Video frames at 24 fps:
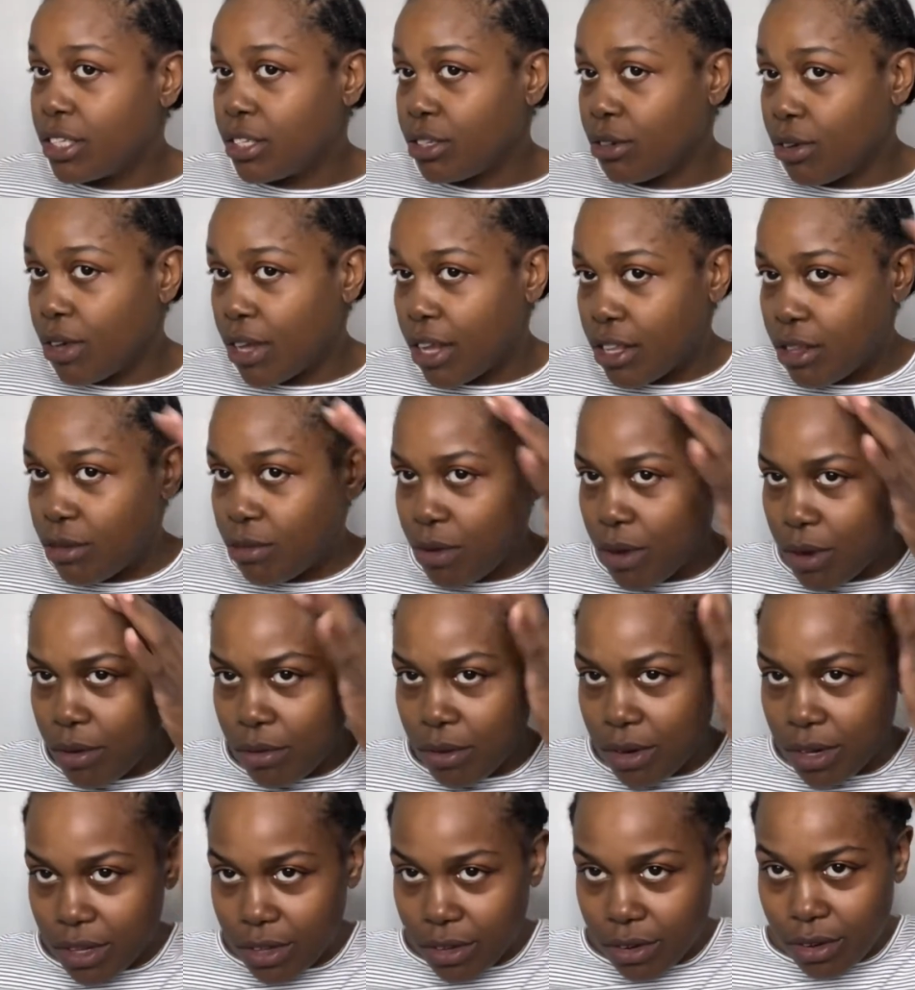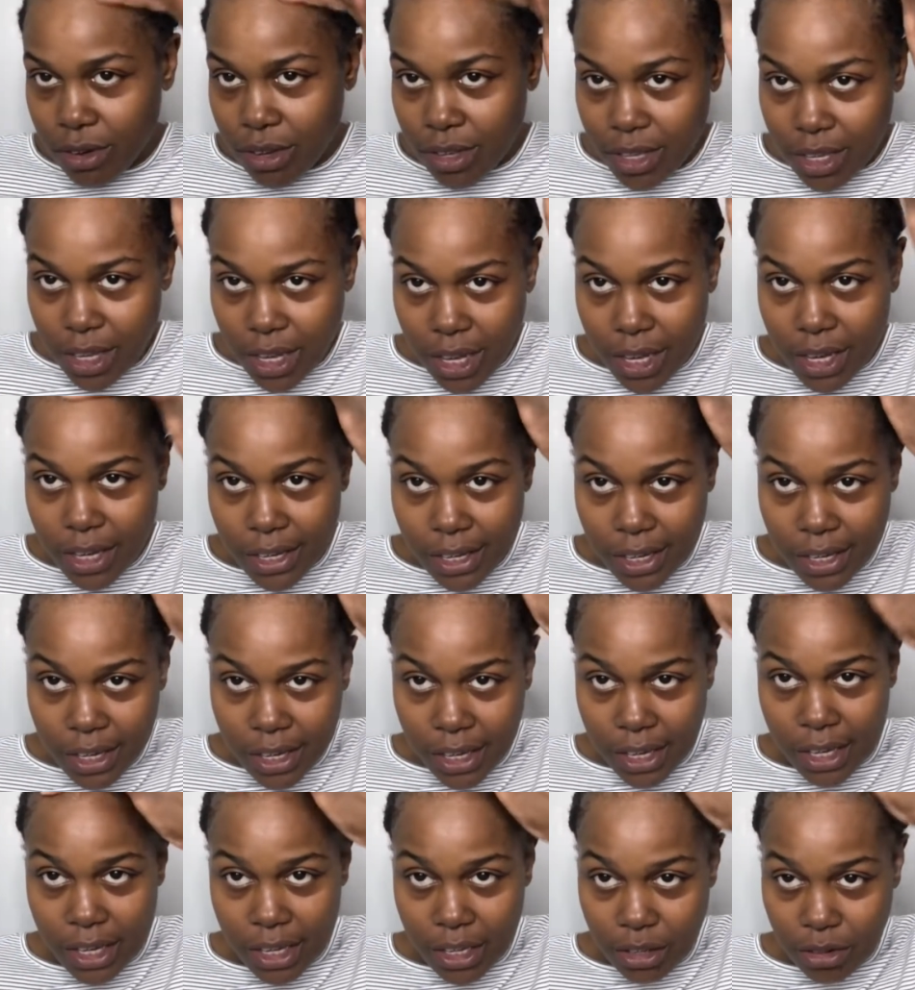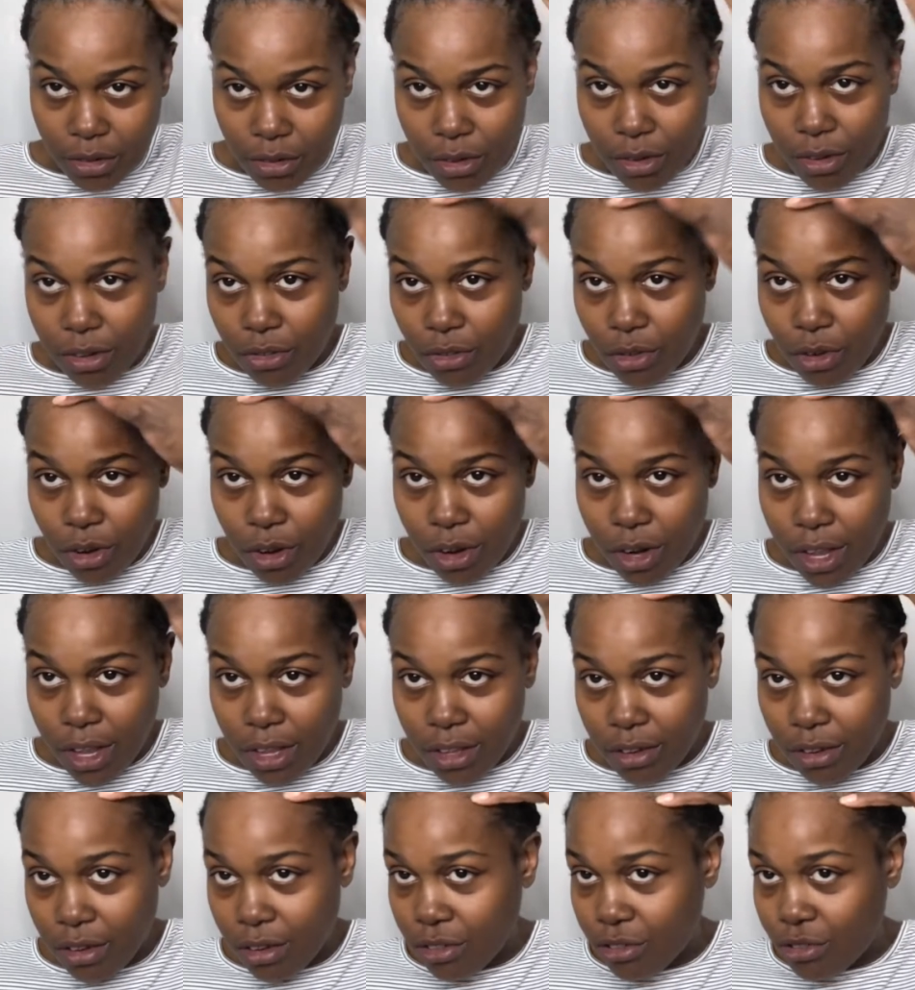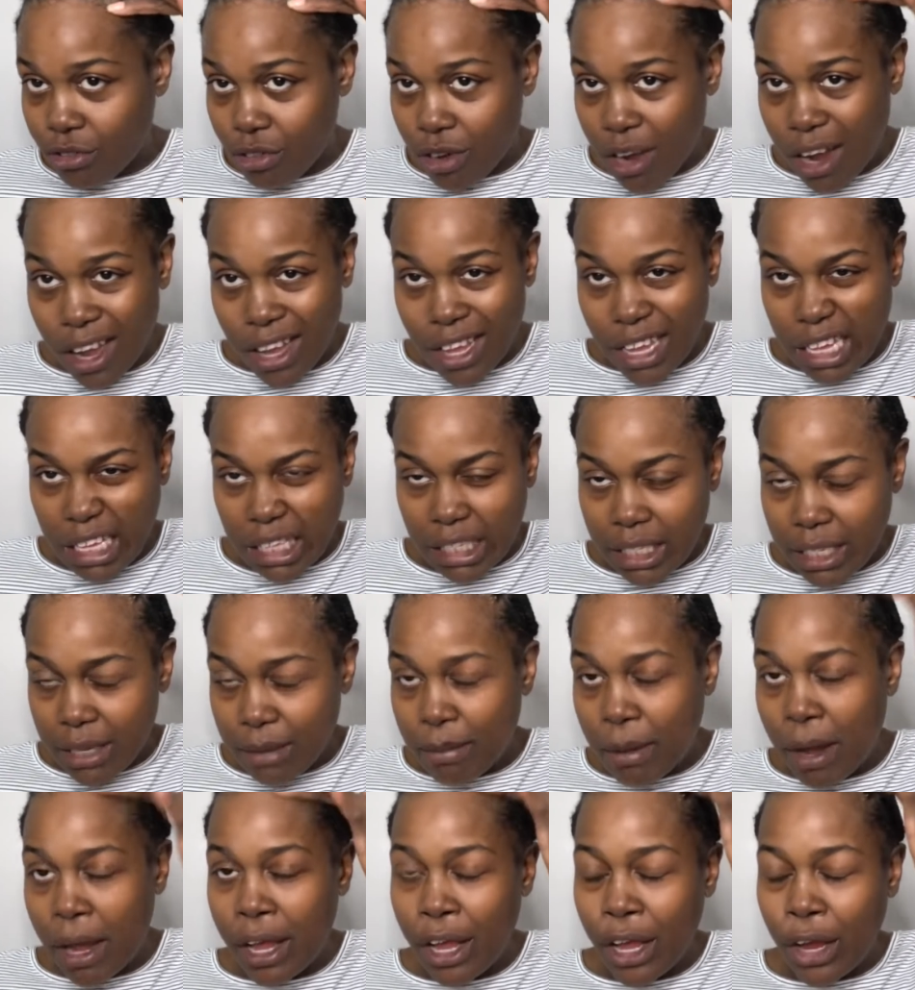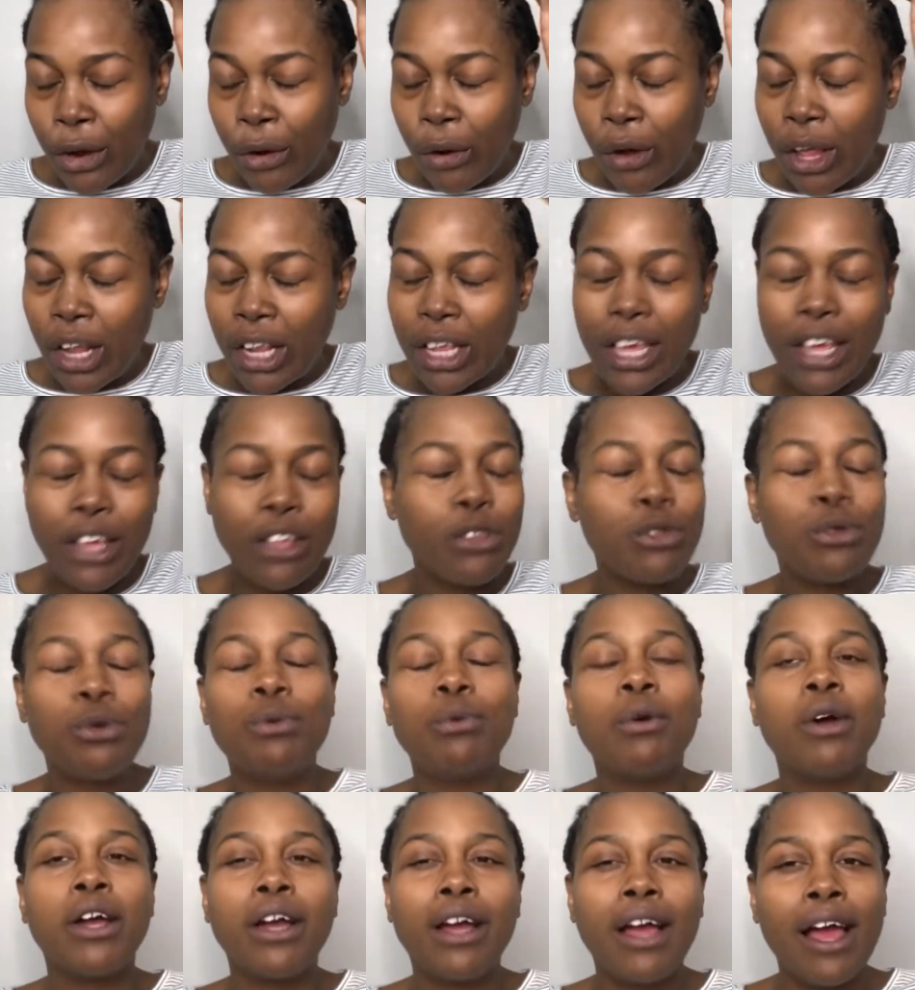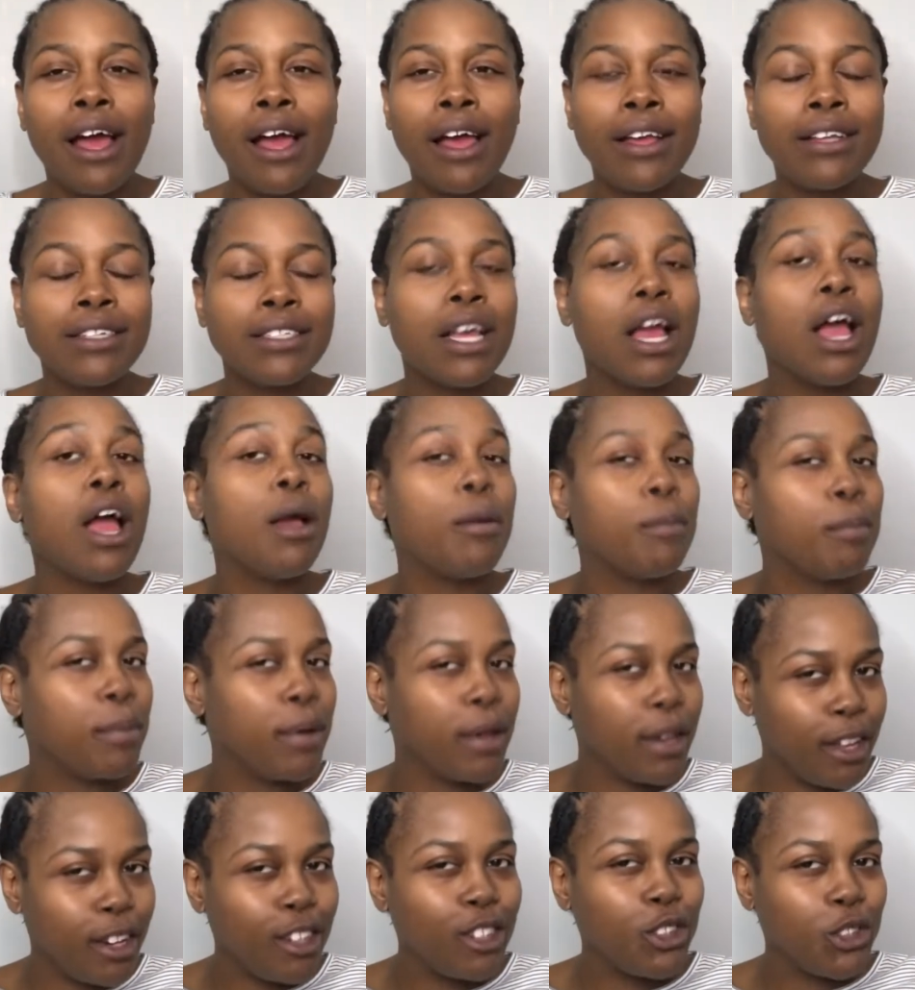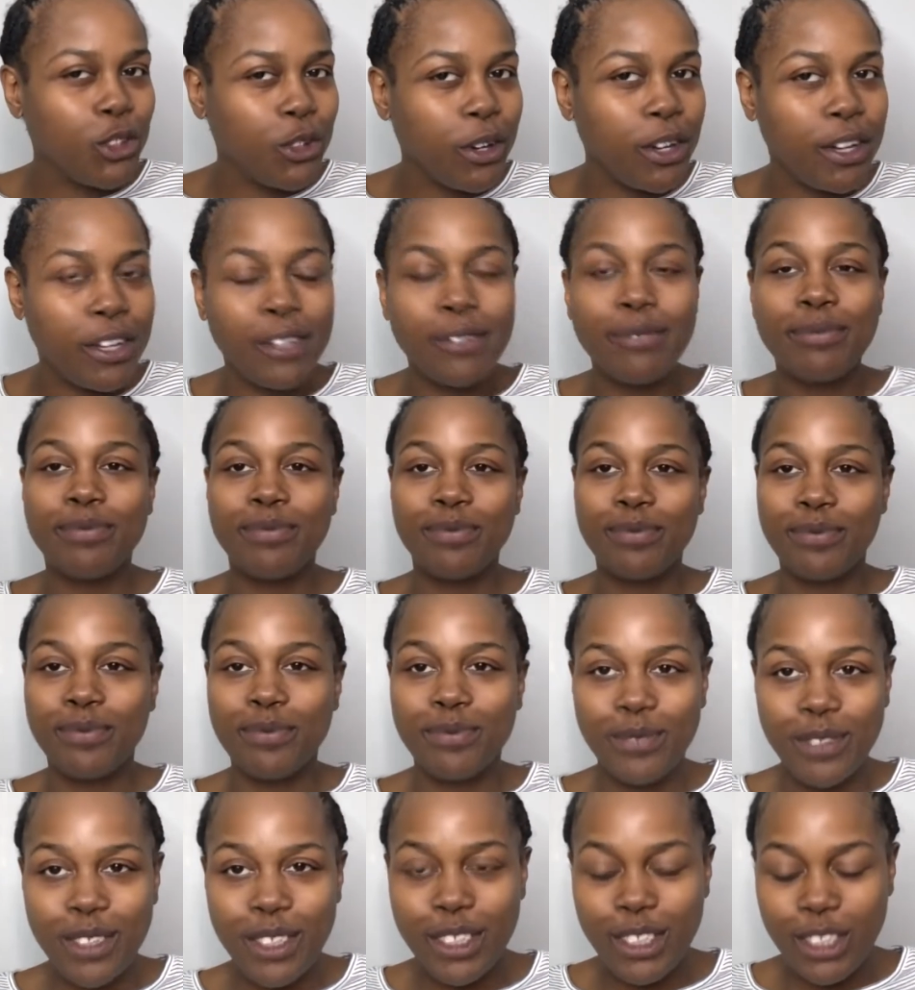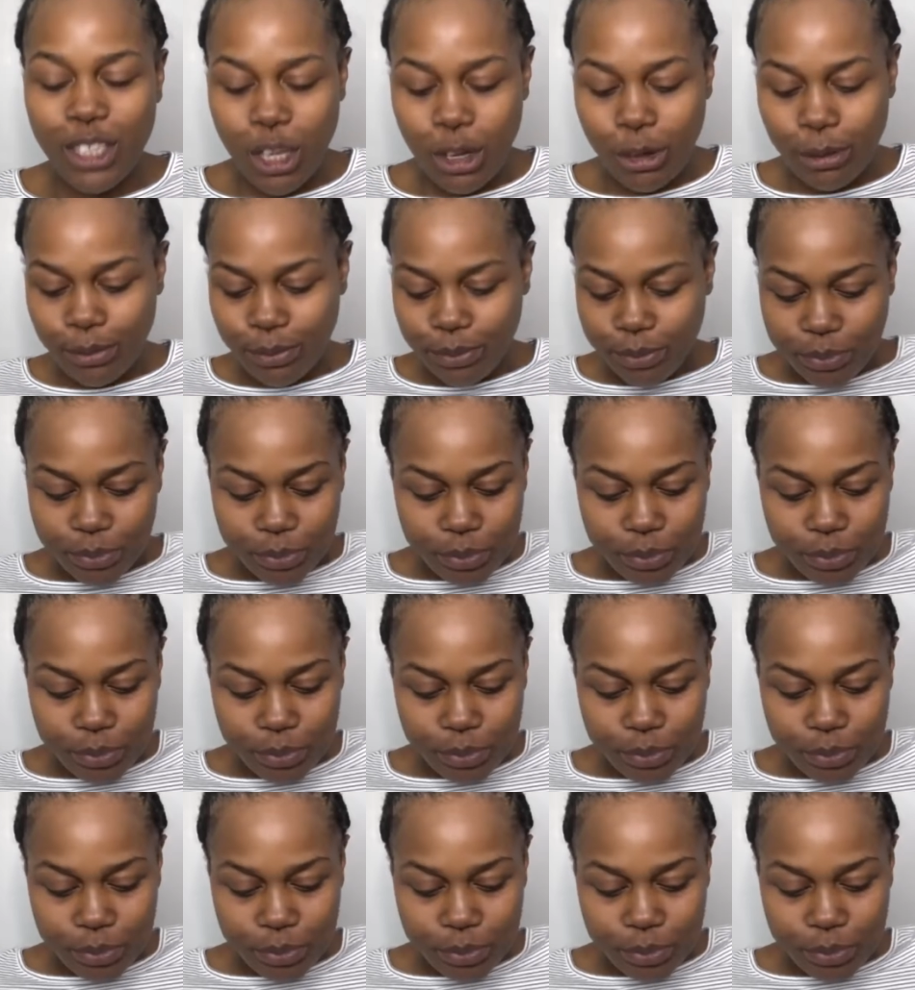So guess what? When it's all said and done, all that's gonna dry into my hair and do what, guys? Penetrate. So.